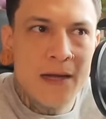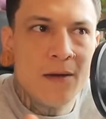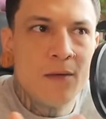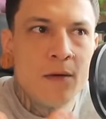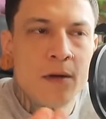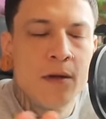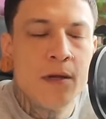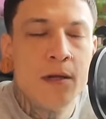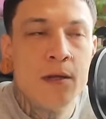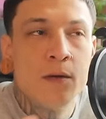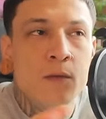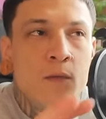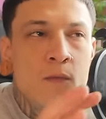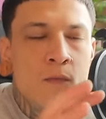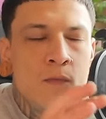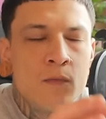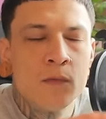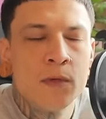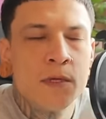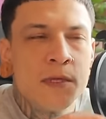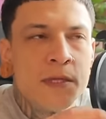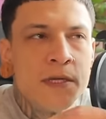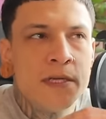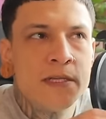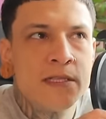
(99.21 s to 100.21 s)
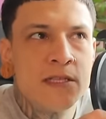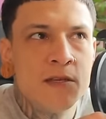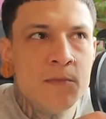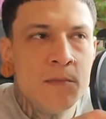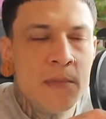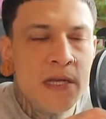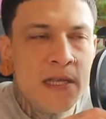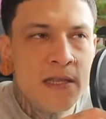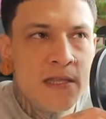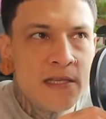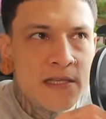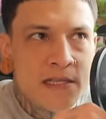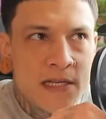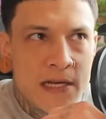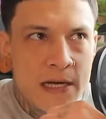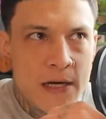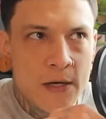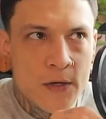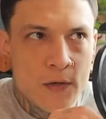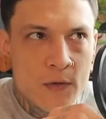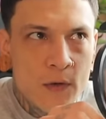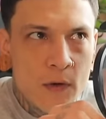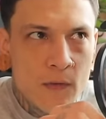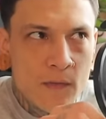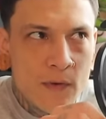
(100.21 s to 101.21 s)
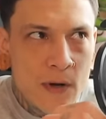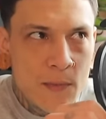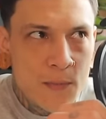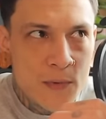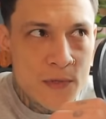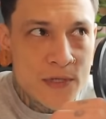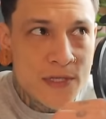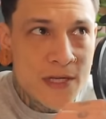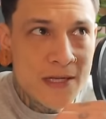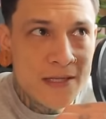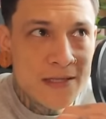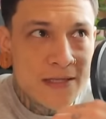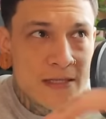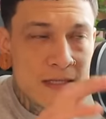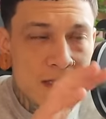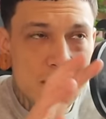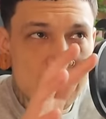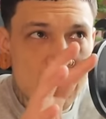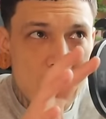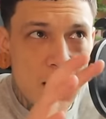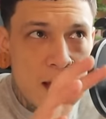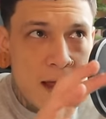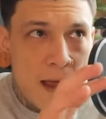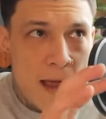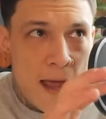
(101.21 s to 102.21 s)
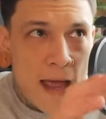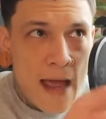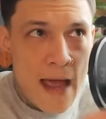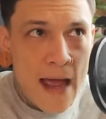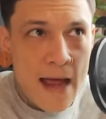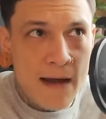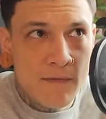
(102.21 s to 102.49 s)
It really, to me, the scarecrow represents